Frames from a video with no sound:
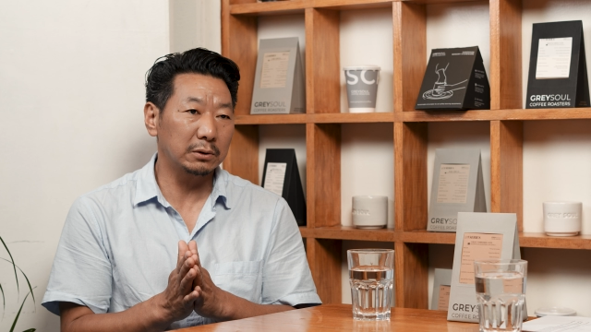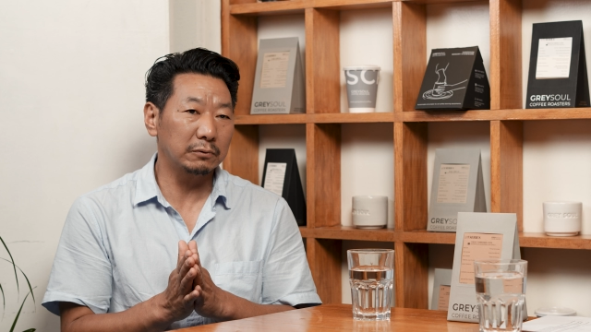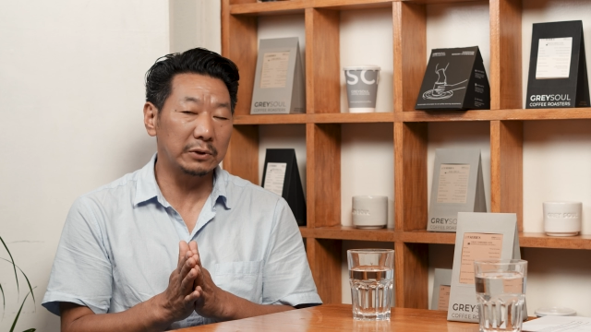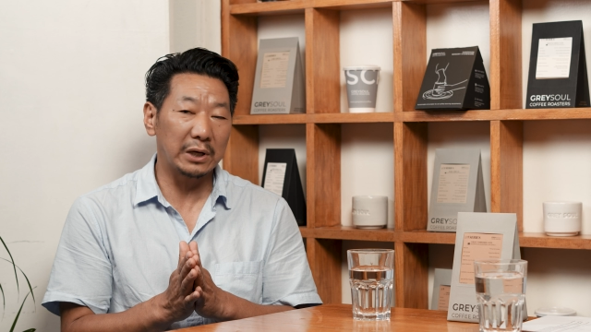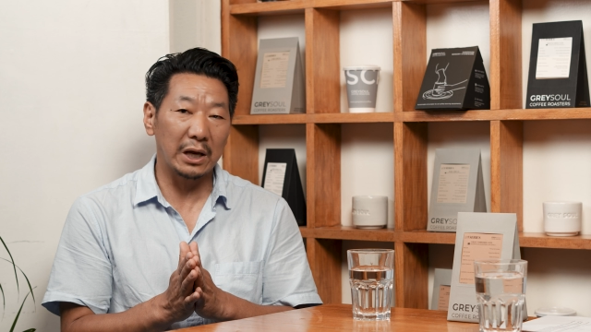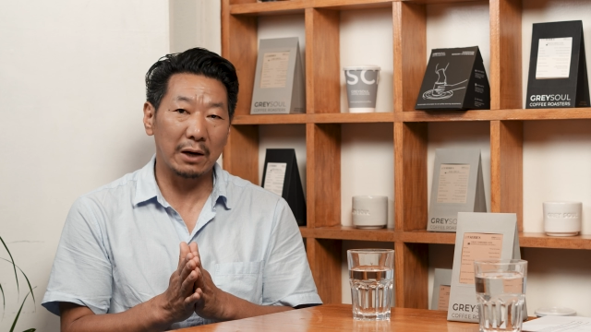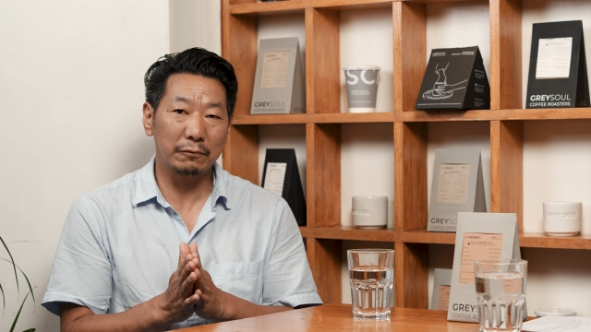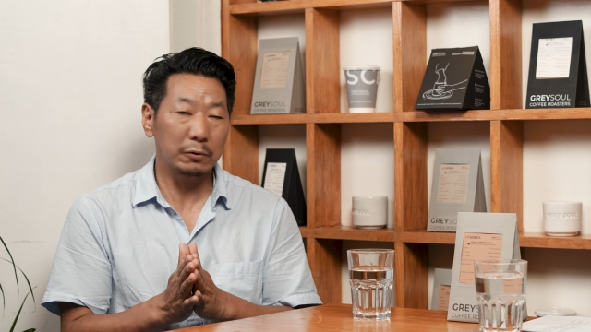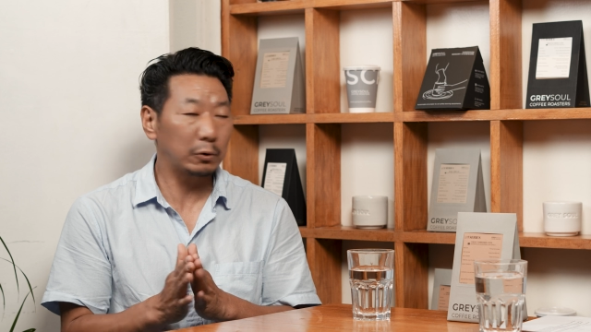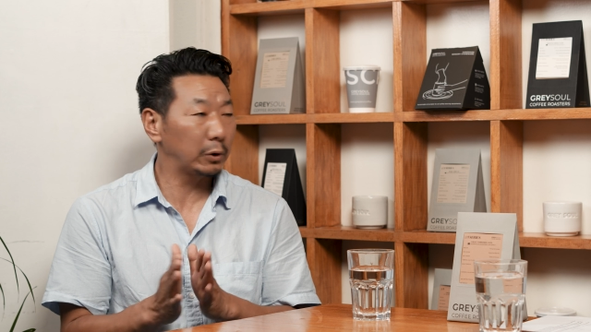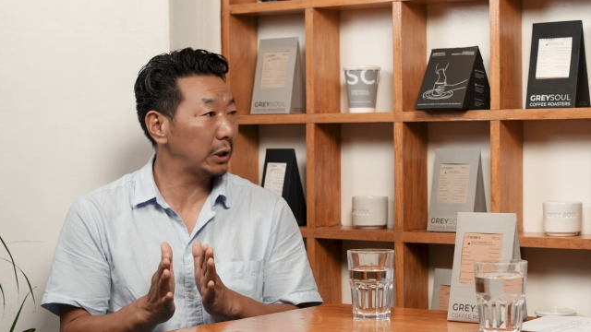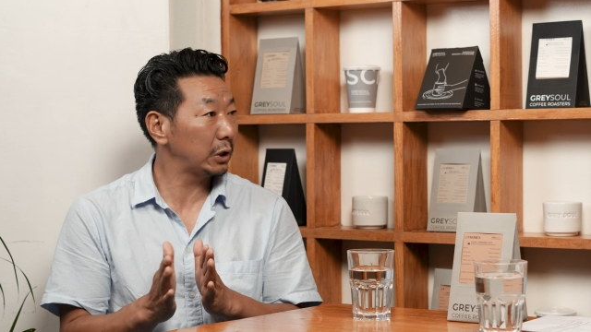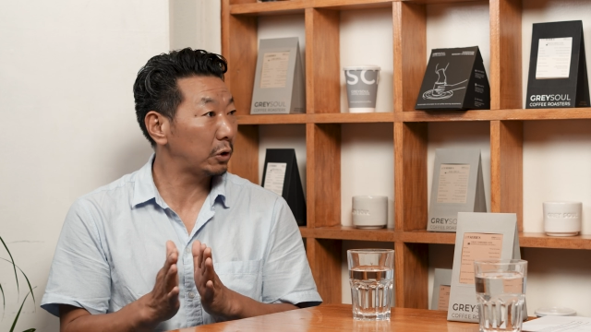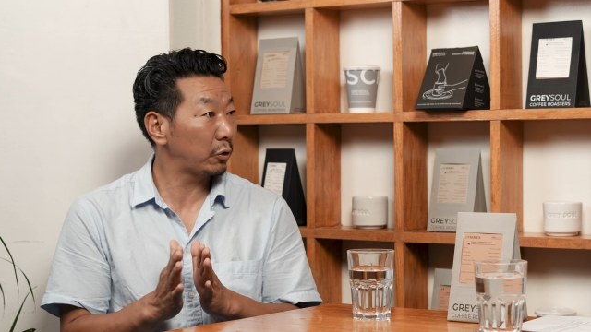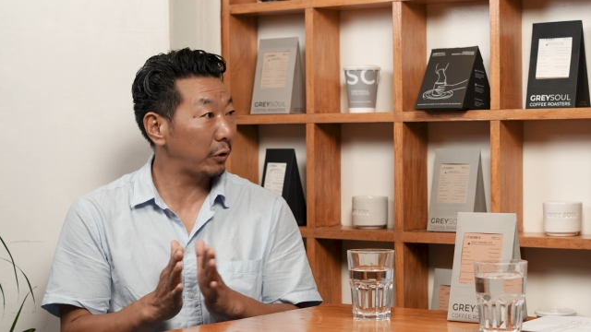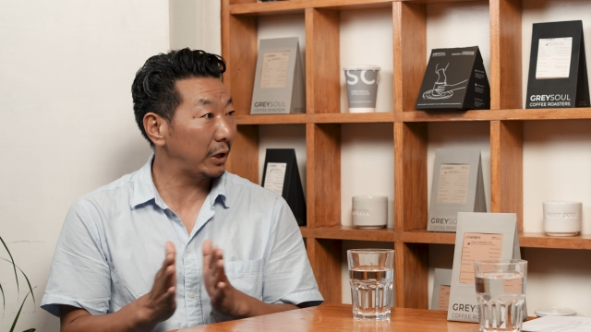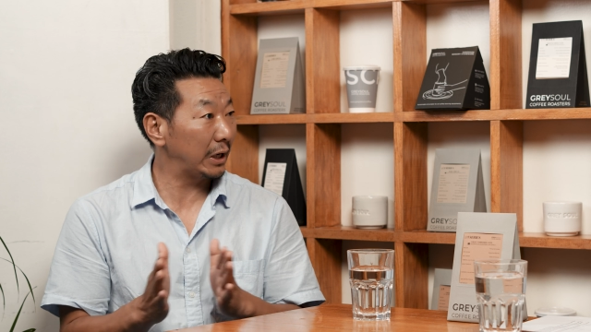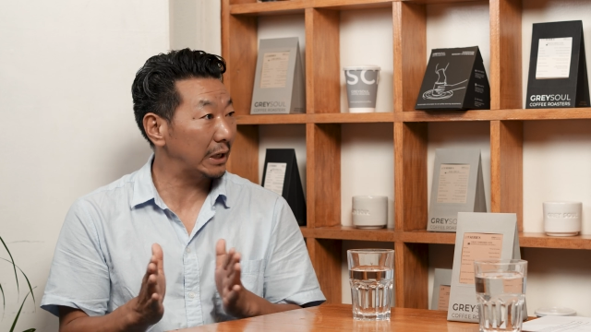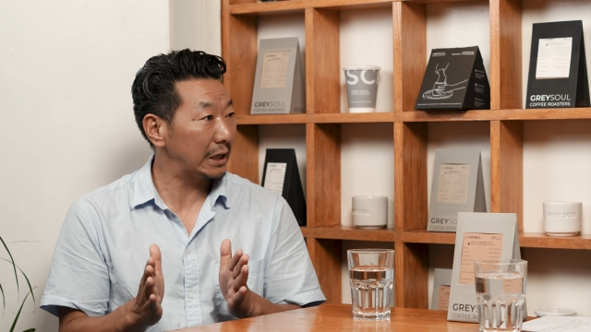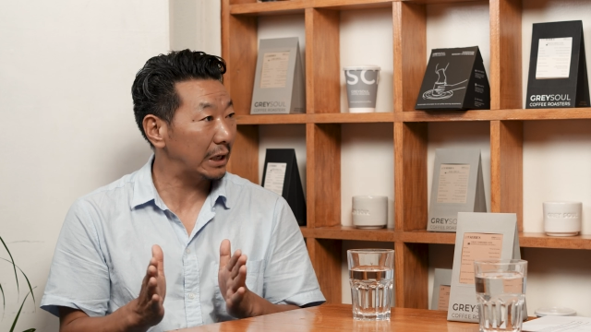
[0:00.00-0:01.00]
We have only
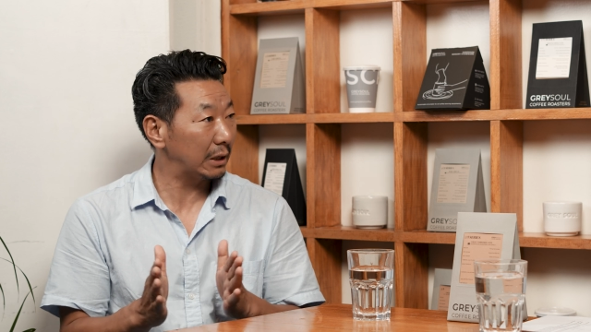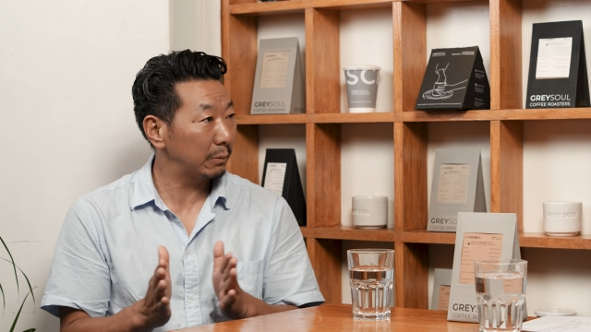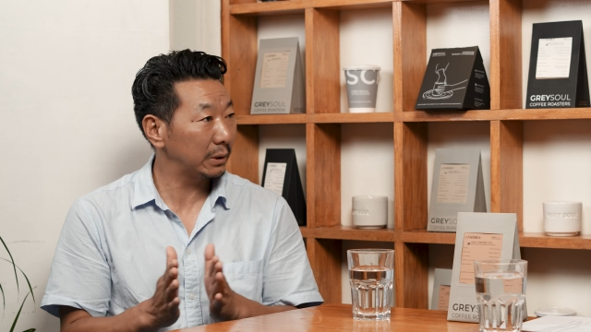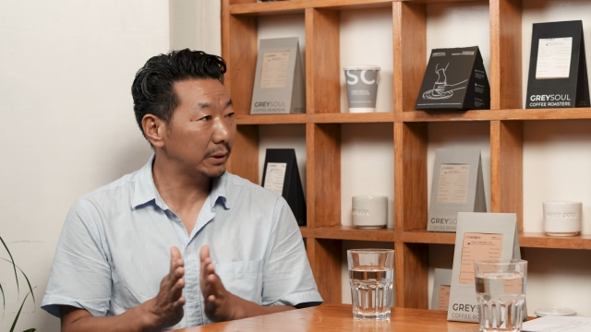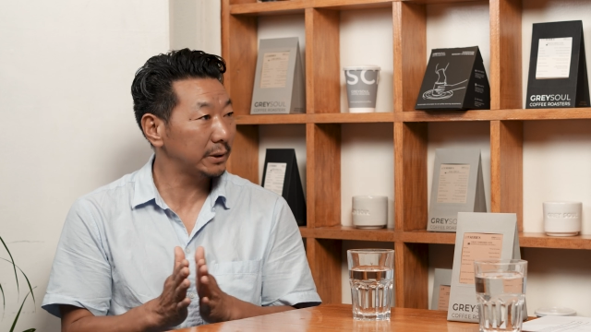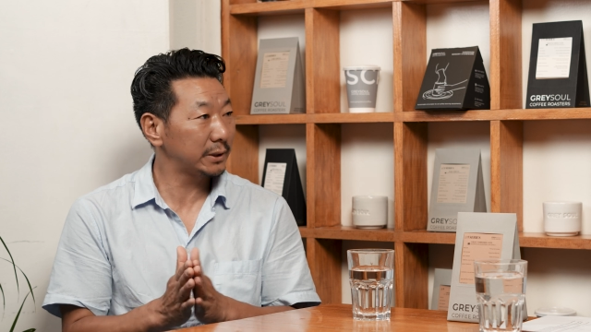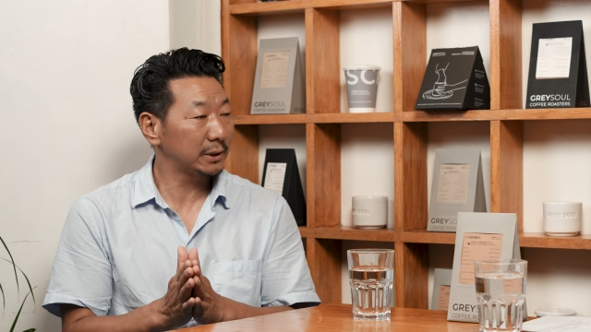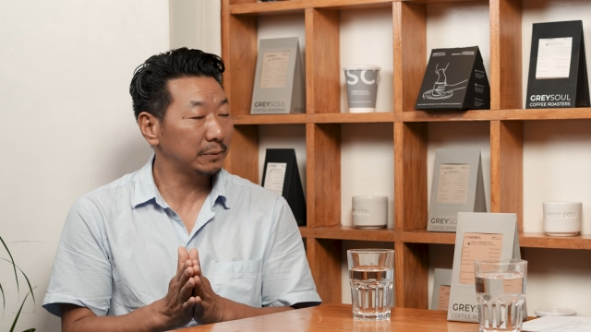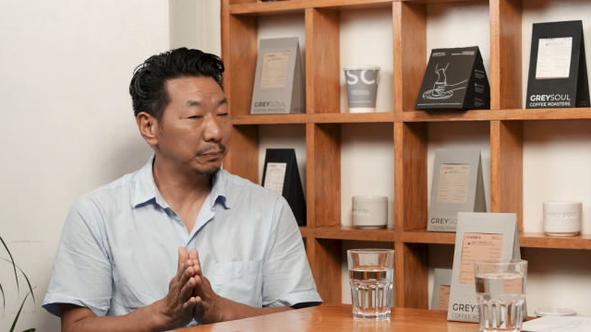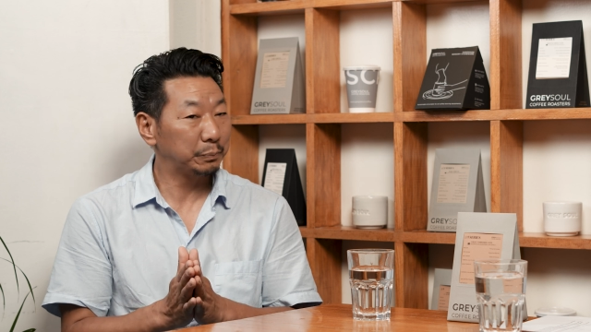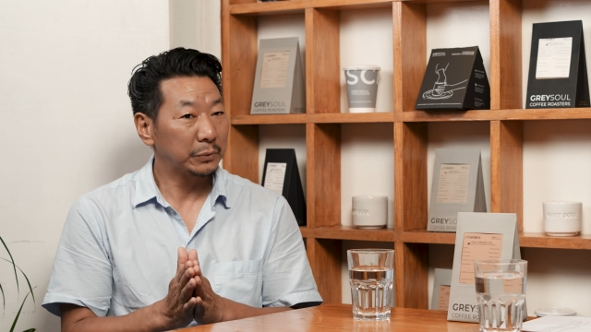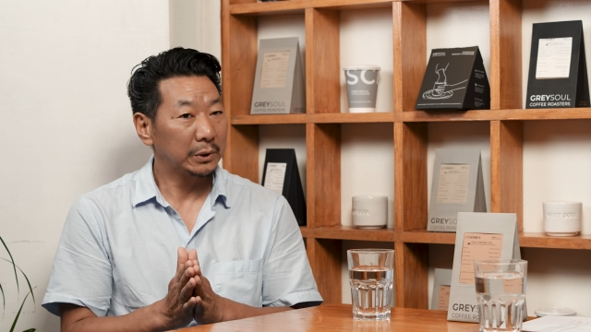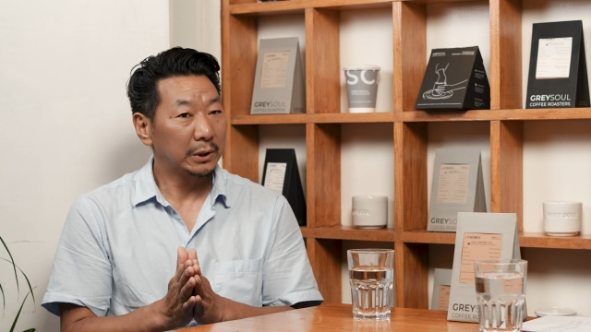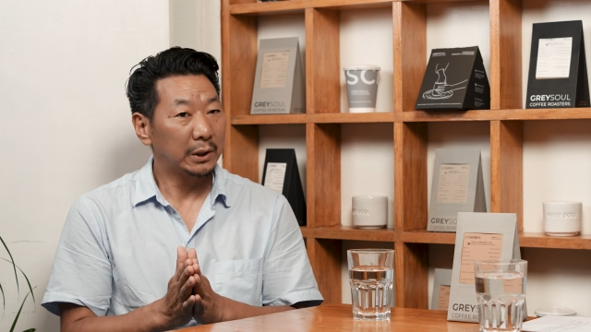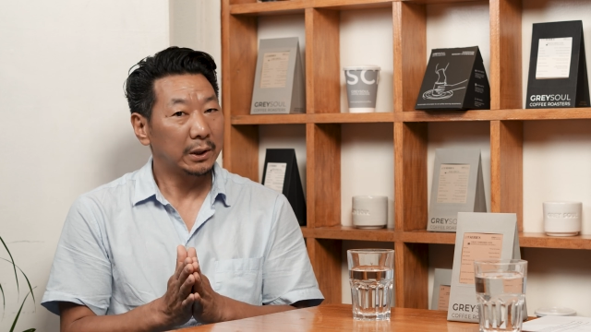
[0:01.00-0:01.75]
3 tables.